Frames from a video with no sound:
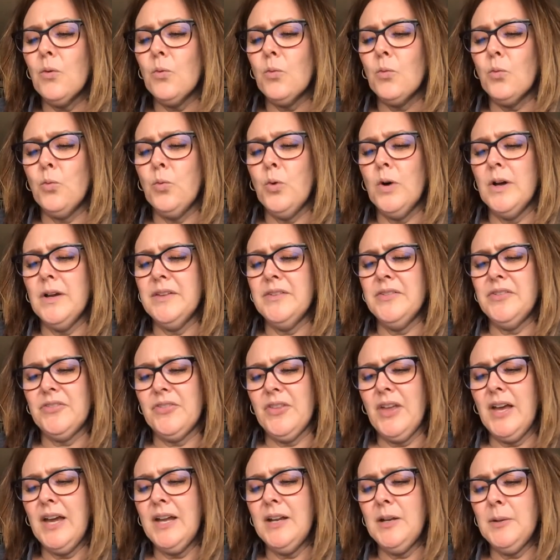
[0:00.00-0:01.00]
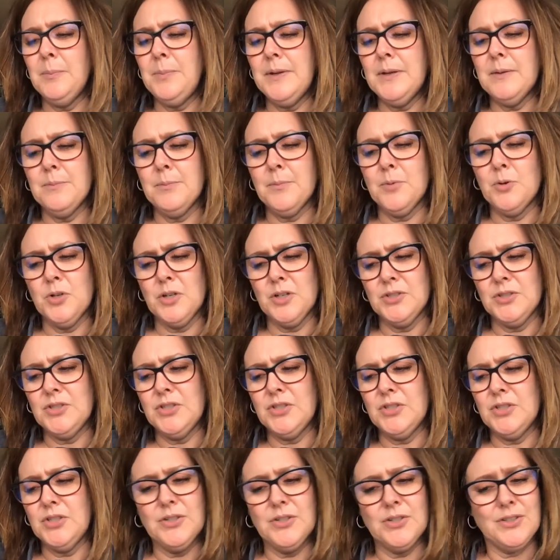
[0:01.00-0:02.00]
Was that a bit more
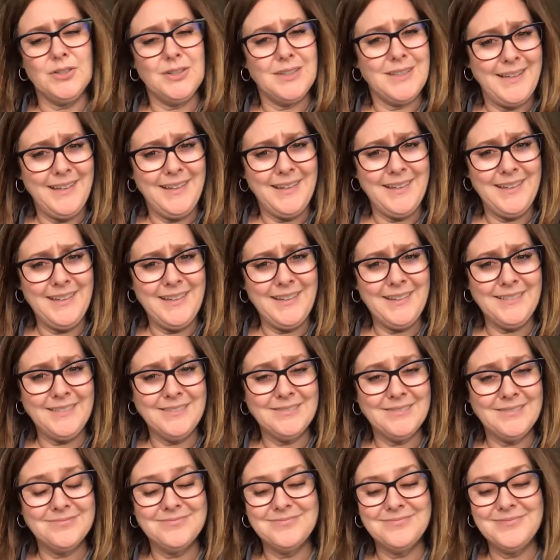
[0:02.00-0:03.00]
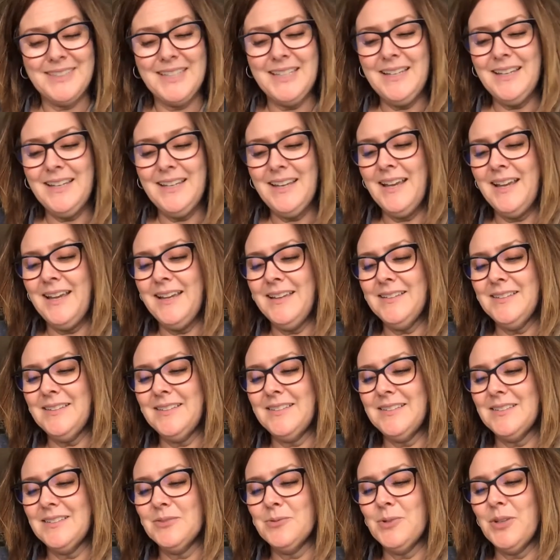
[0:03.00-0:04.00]
to your liking? He
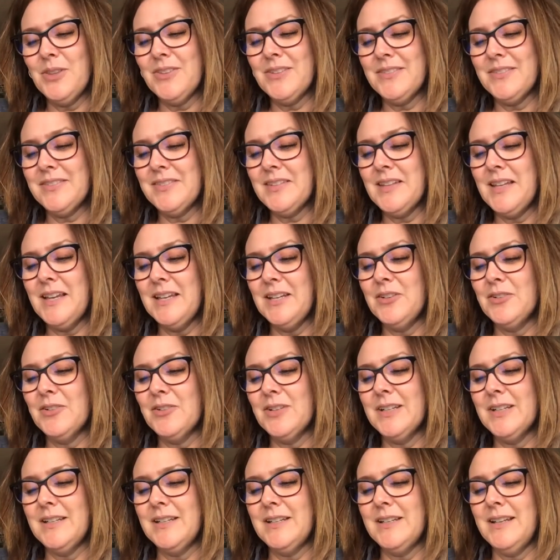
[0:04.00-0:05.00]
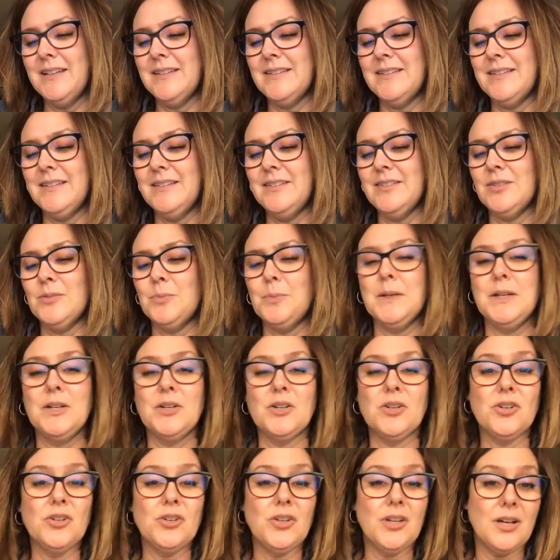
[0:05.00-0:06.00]
asked with a sly grin as he
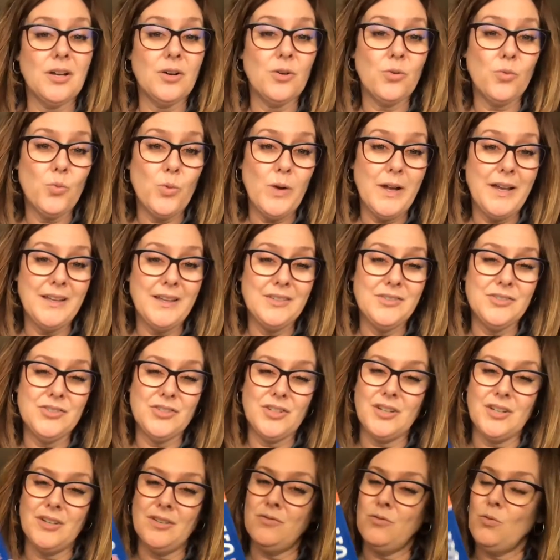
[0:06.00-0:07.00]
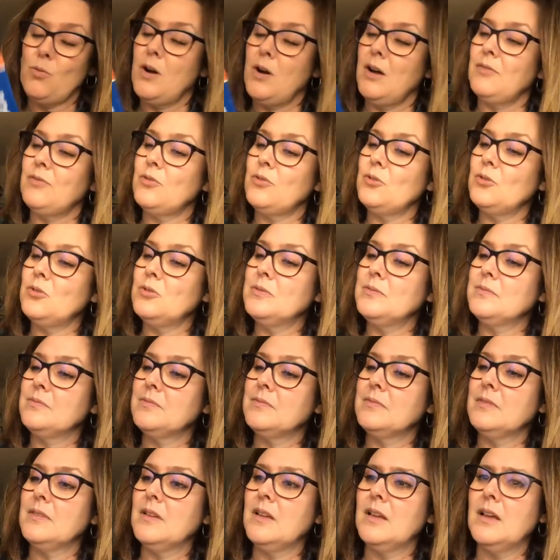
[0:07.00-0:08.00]
speared a wedge of waffle.
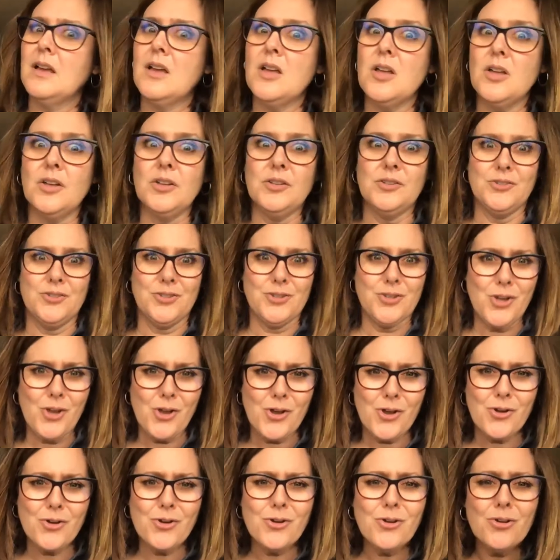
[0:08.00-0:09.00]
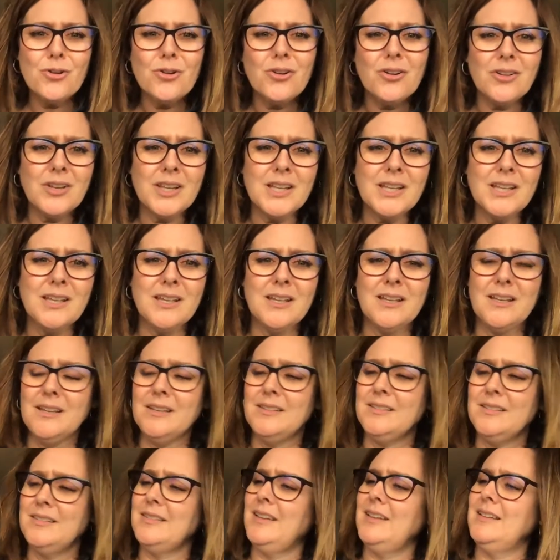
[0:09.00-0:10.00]
Totally,
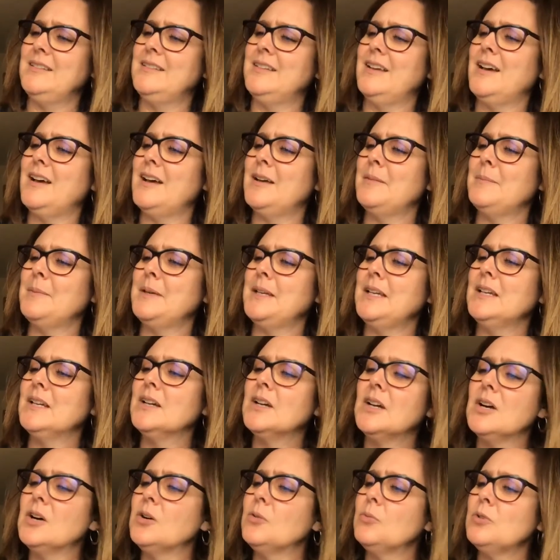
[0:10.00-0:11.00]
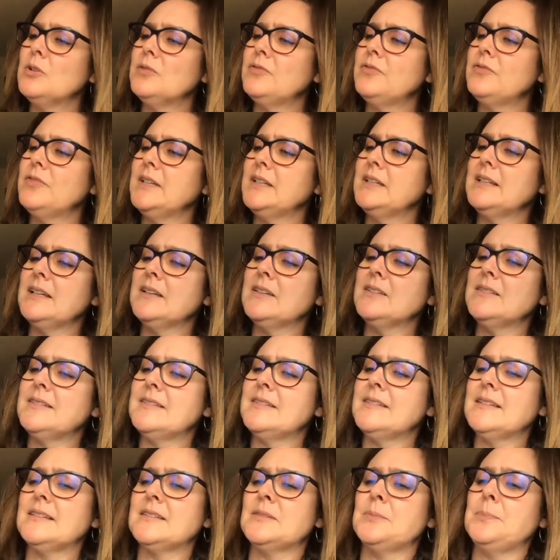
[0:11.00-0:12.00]
said Tommy, wolfing down
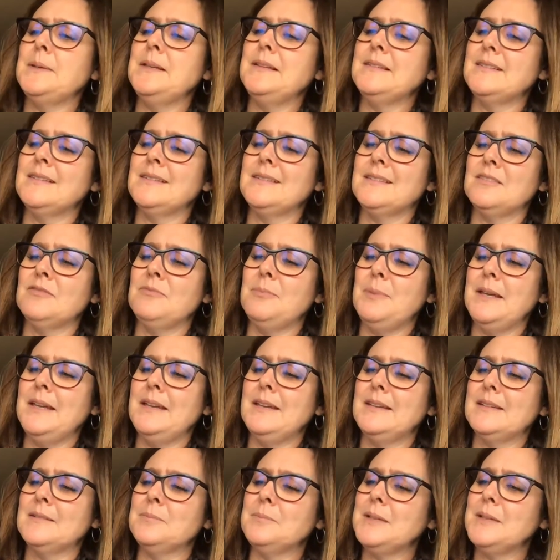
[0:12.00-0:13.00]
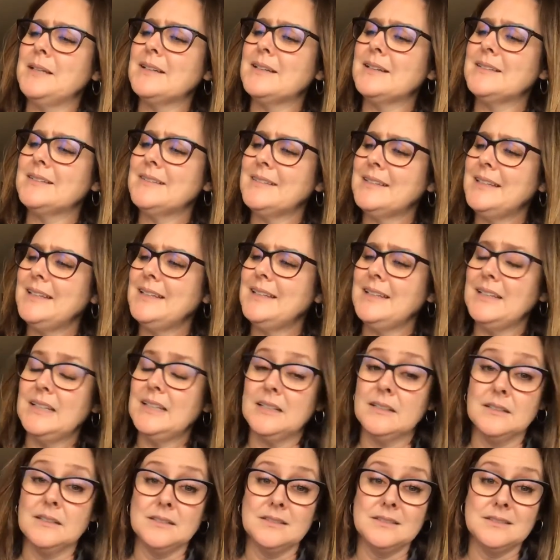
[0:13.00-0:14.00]
6 pieces of bacon because he,
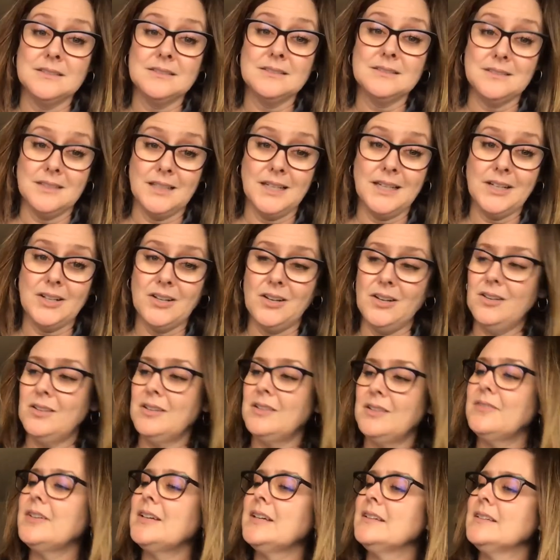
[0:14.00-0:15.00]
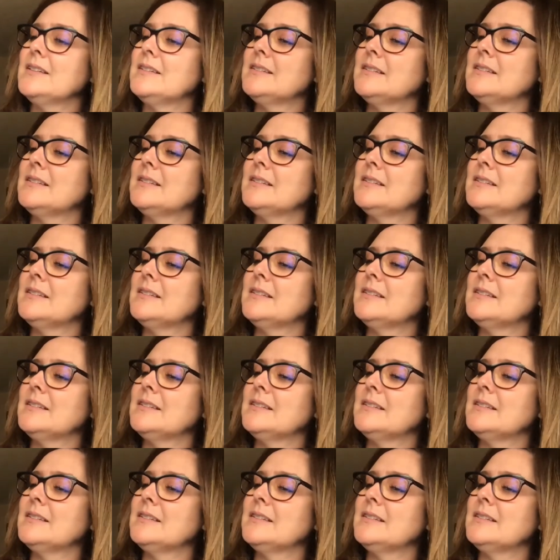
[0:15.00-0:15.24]
like all of us,